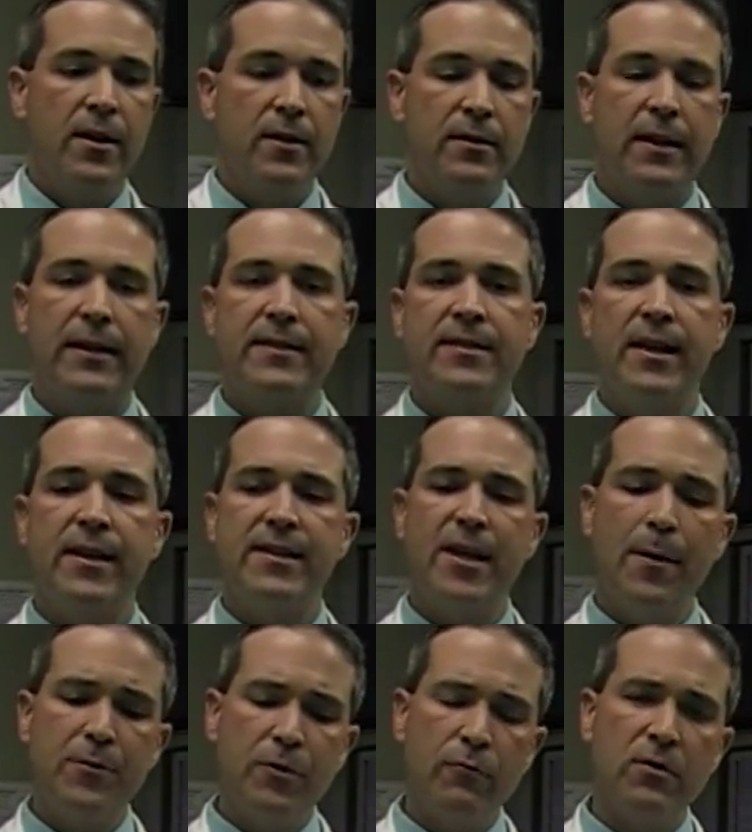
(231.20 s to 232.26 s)
like I said, is
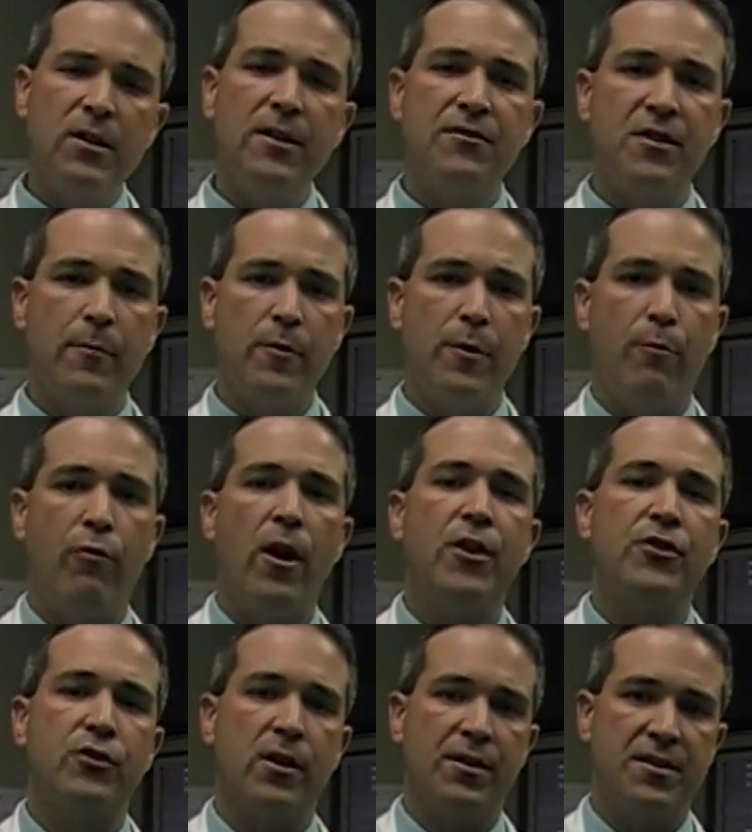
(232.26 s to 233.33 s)
help to relieve some of the
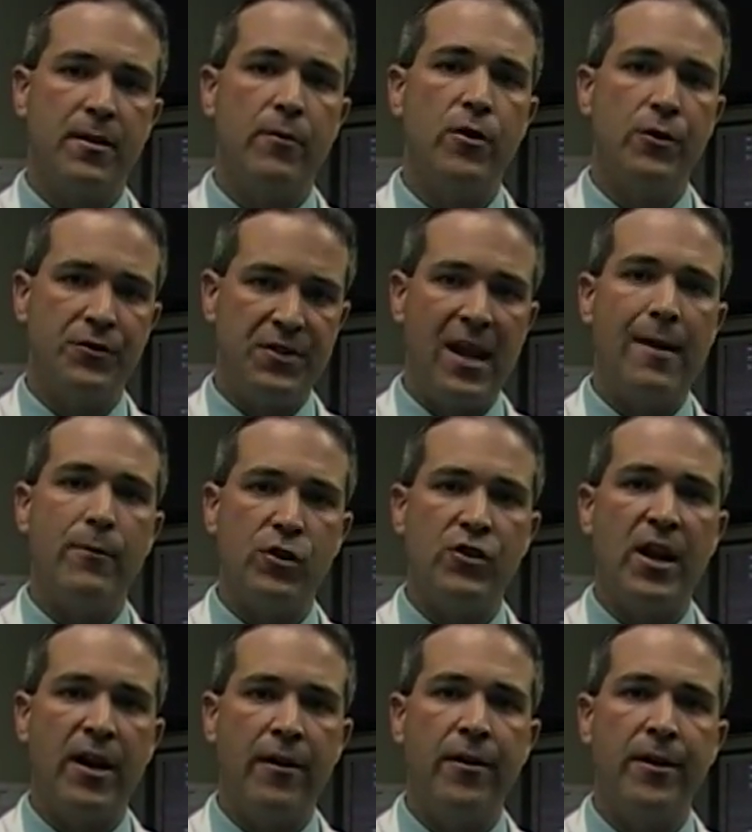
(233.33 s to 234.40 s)
pressure on some of those damaged
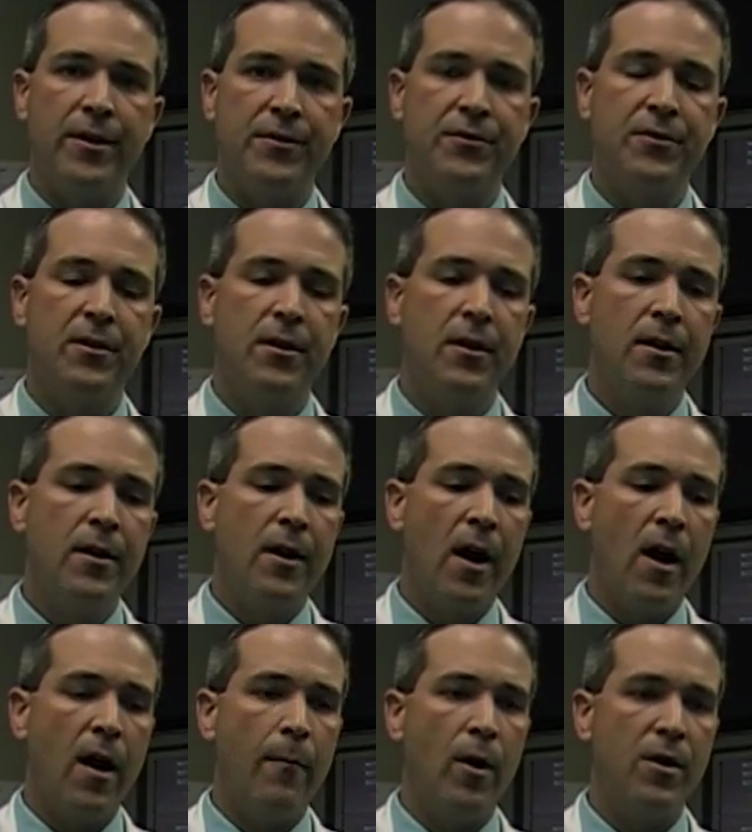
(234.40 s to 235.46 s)
areas.
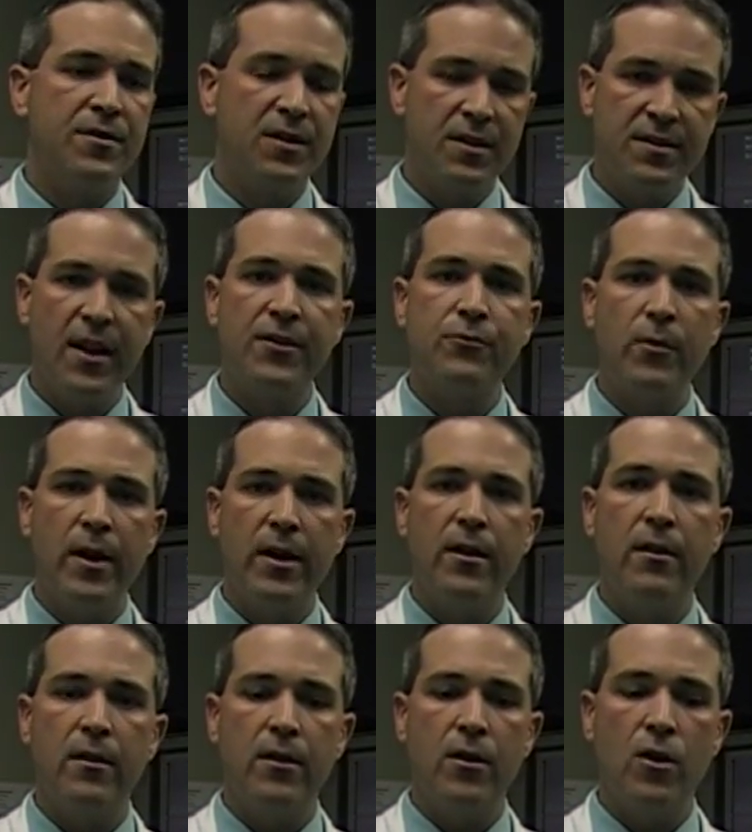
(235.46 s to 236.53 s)
Our success rate,
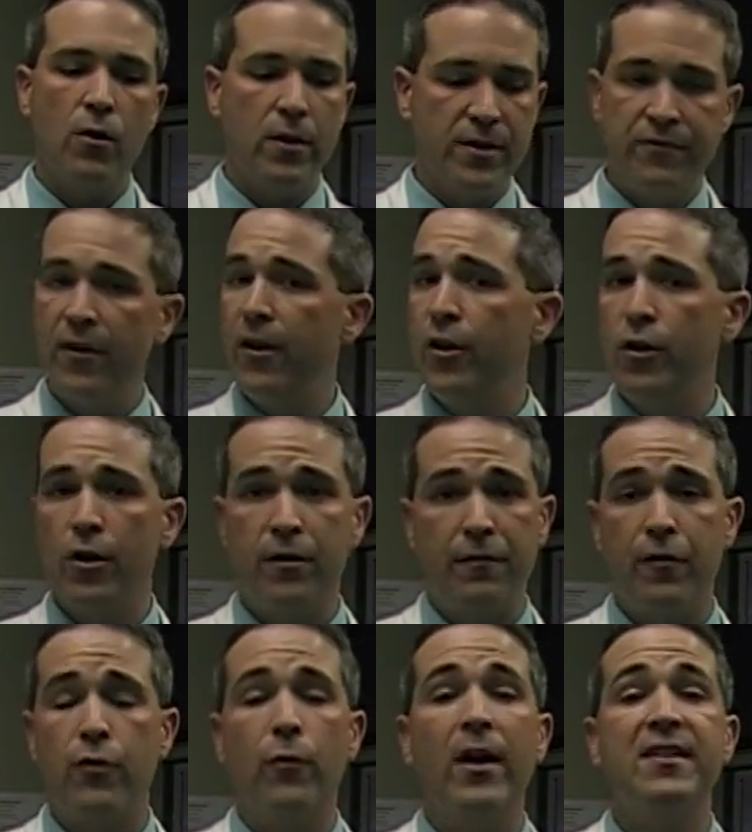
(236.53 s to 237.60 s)
is very good
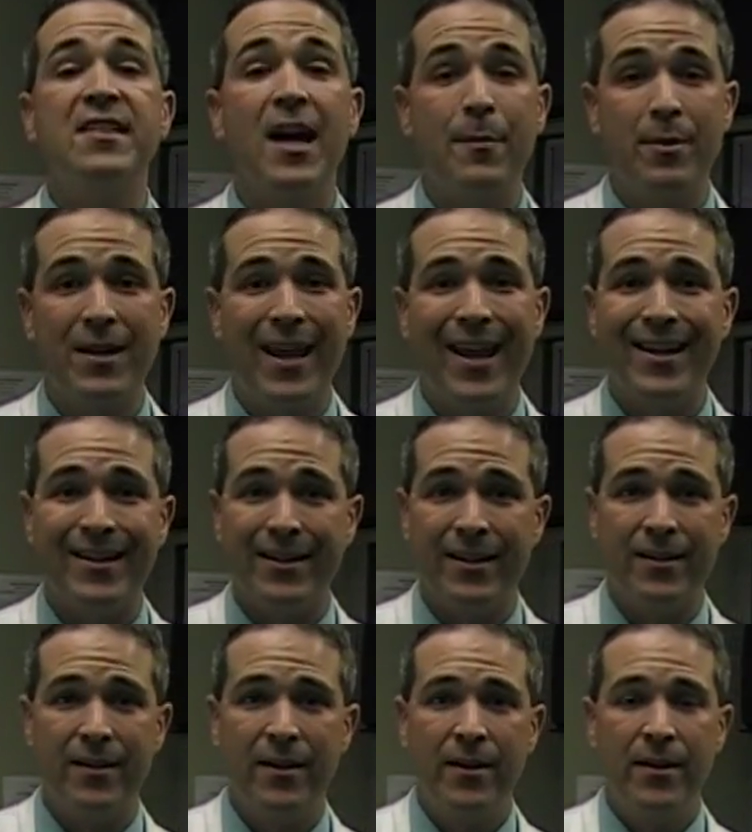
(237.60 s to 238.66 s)
for the right type of candidate,
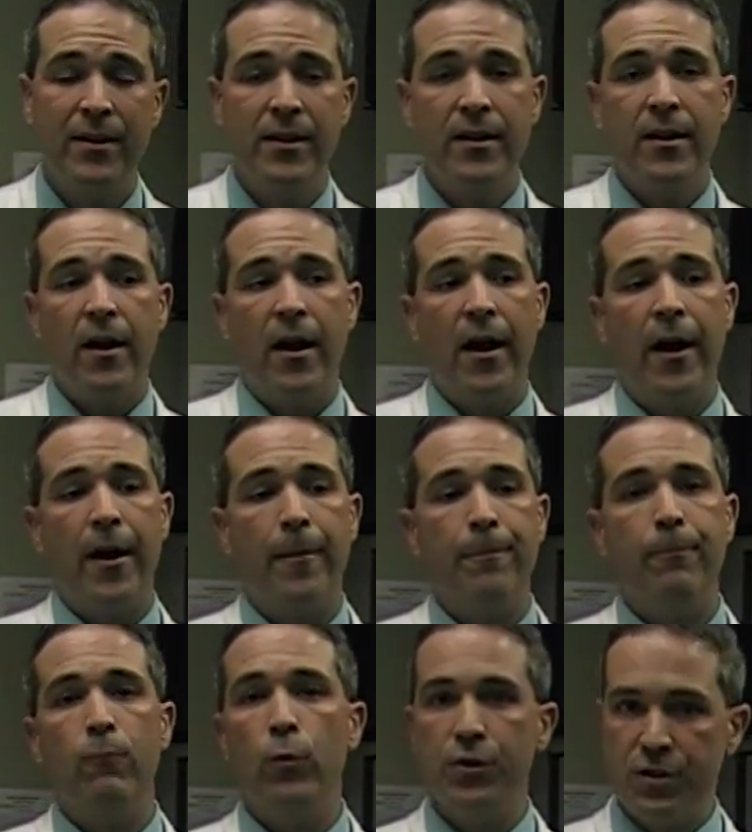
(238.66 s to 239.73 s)

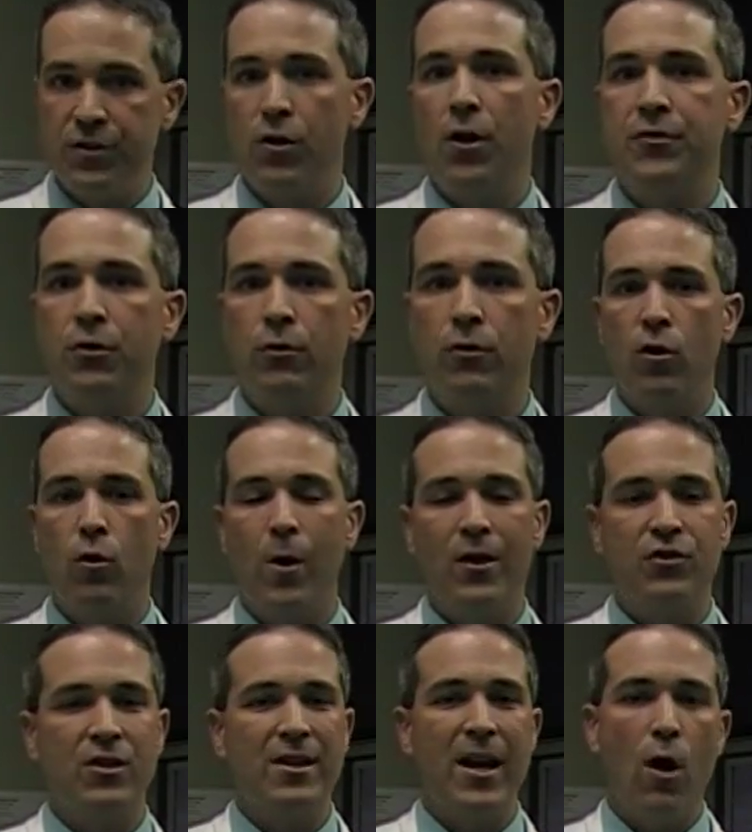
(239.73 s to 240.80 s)
which is also
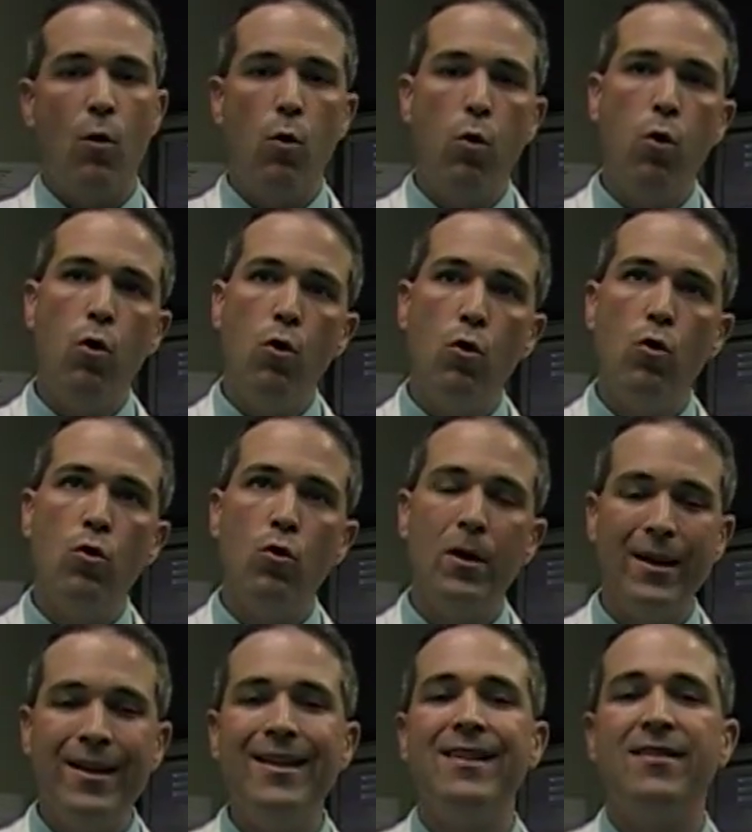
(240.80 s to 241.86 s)
question. Now, who
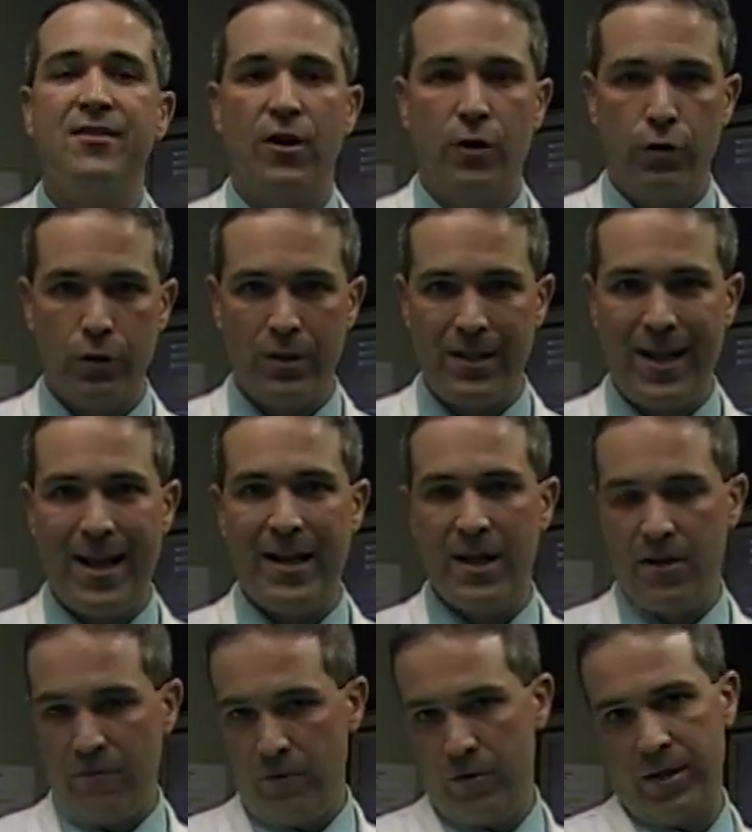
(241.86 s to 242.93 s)
is a good
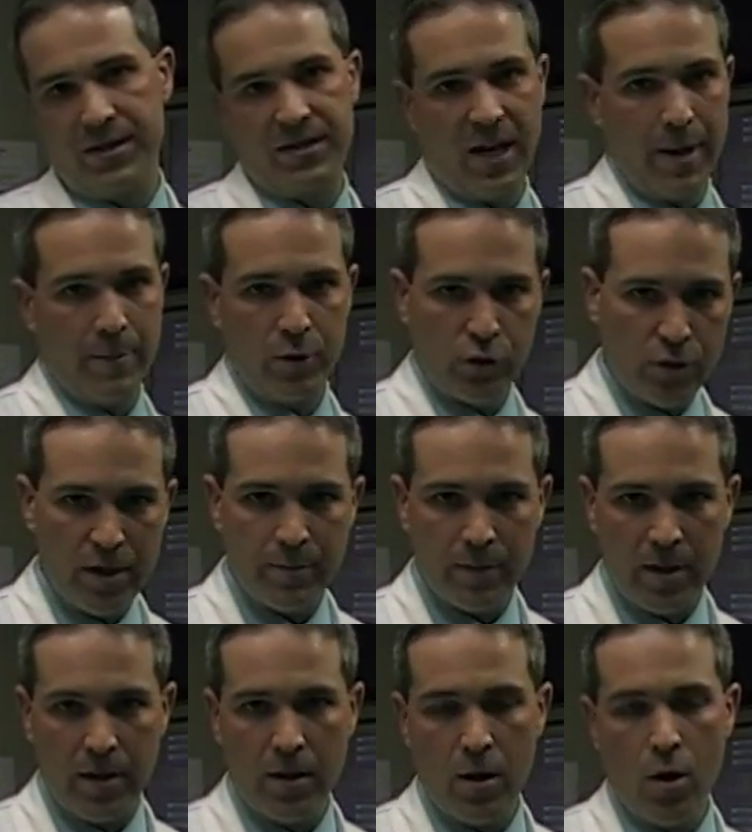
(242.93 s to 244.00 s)
candidate for this type of treatment?